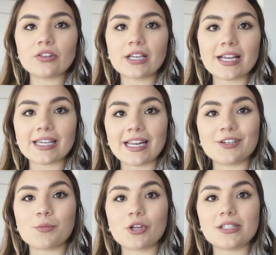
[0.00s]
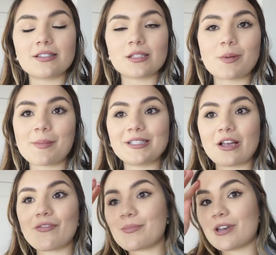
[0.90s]
don't think I can handle more than 6 by
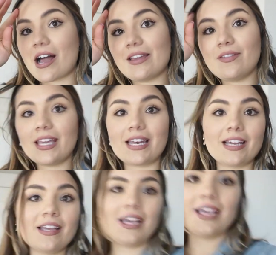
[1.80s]
myself. I'm not even kidding.